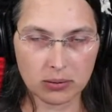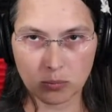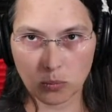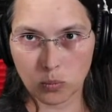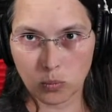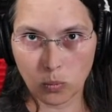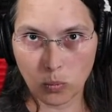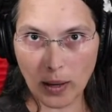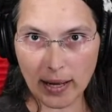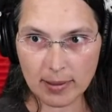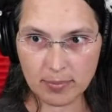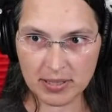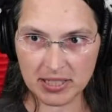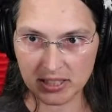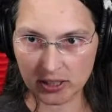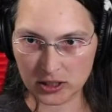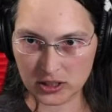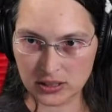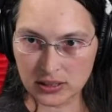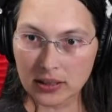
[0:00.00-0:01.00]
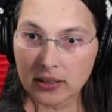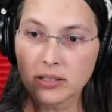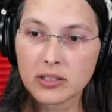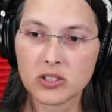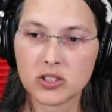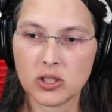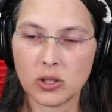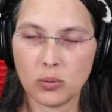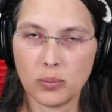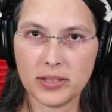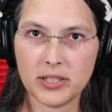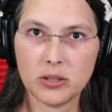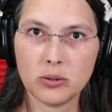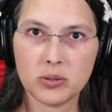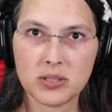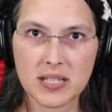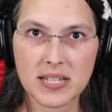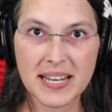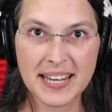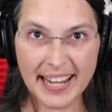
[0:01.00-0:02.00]
Y position. So we use
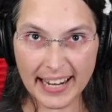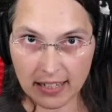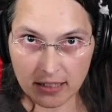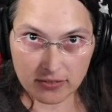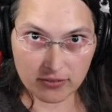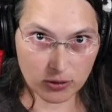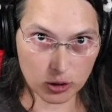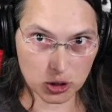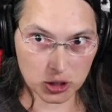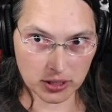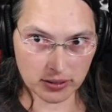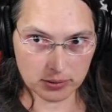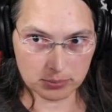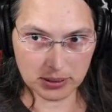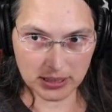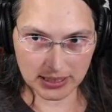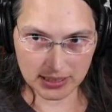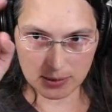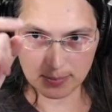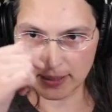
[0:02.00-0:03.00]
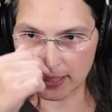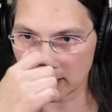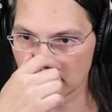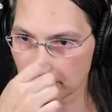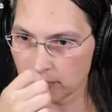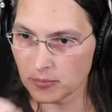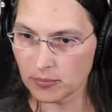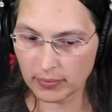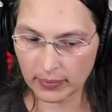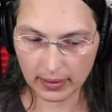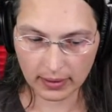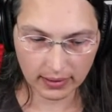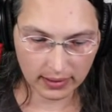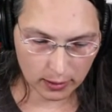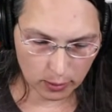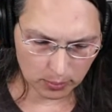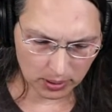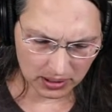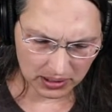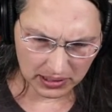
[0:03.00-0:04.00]
the negative version of the bullet speed. And I
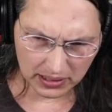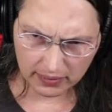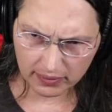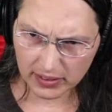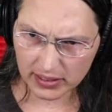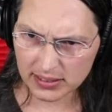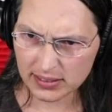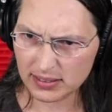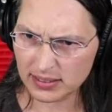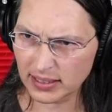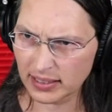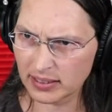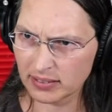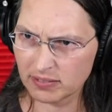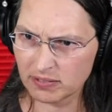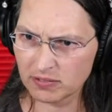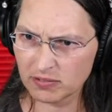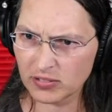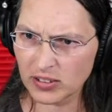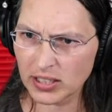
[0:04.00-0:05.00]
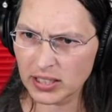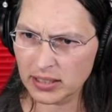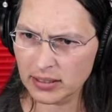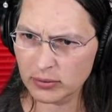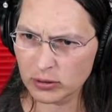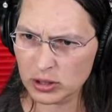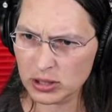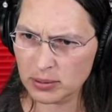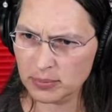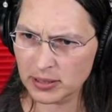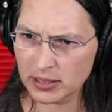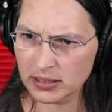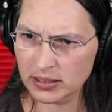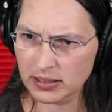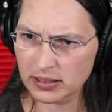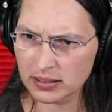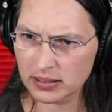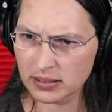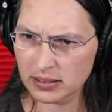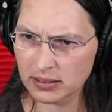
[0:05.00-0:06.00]
believe that's like 5 or something like
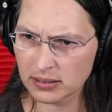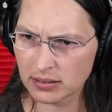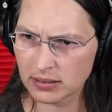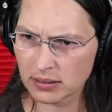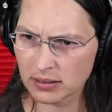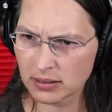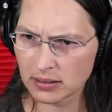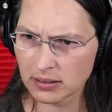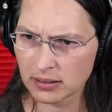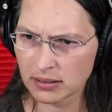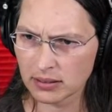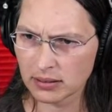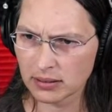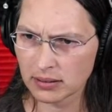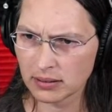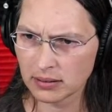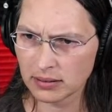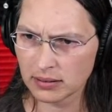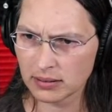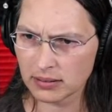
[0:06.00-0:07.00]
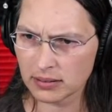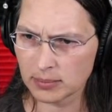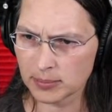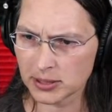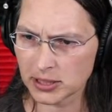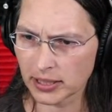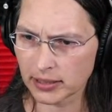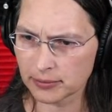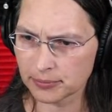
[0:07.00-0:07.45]
that. Let's double check.